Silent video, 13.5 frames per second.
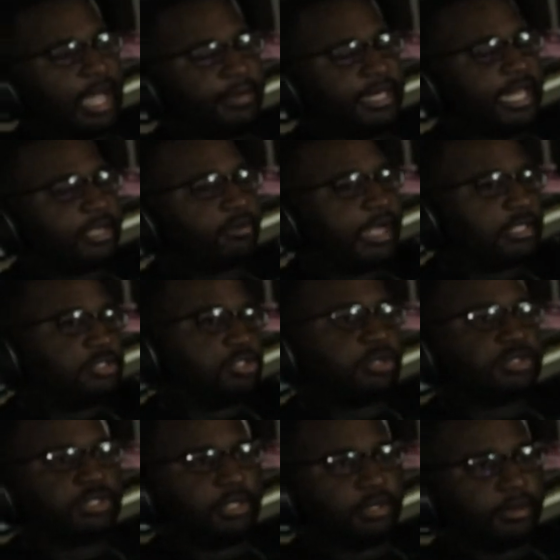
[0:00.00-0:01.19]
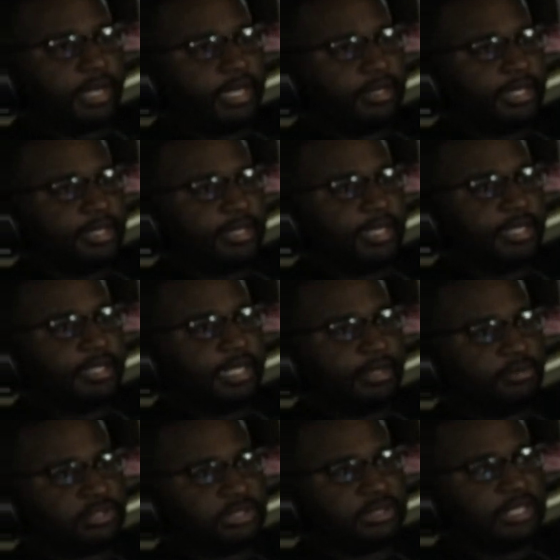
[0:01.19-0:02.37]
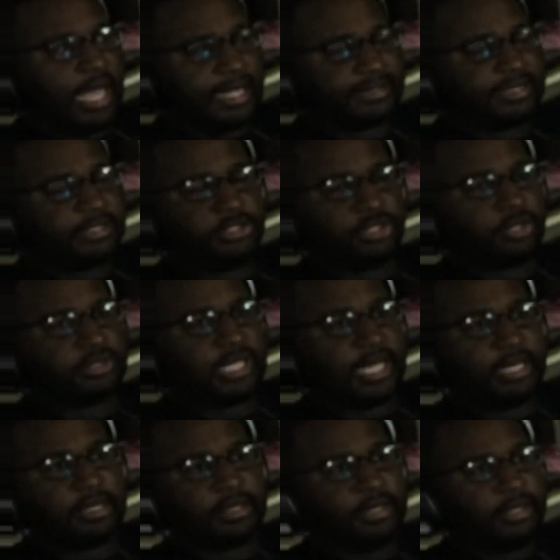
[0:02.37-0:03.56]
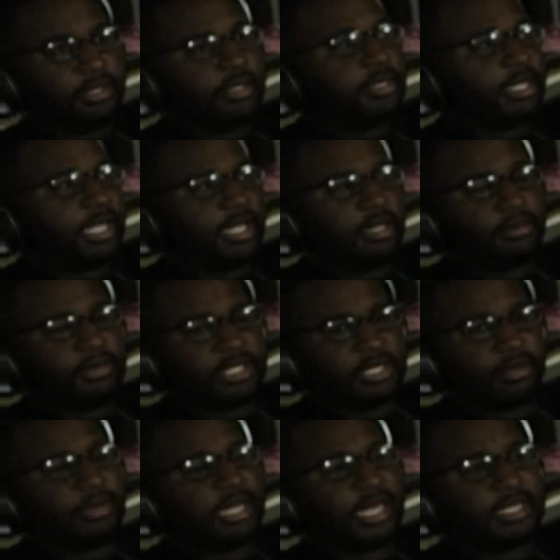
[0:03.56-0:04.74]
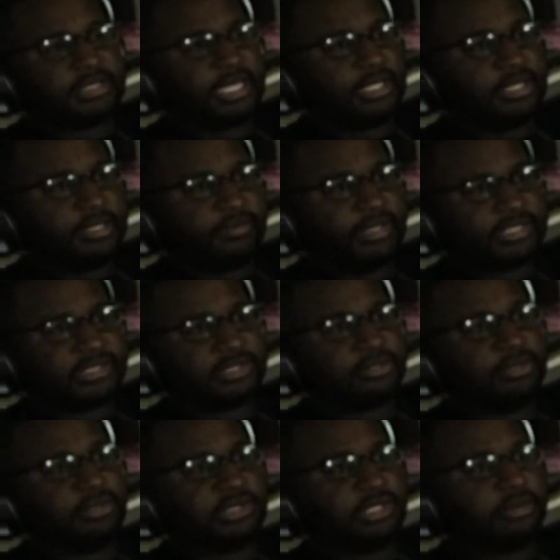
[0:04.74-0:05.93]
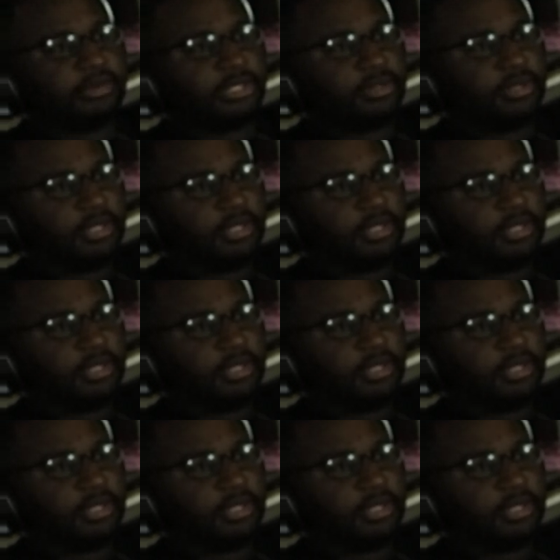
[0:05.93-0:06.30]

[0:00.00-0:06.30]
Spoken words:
I mean, they cracked jokes on it, right? I seen jokes like, damn, Nicki Minaj can't live next to schools no more.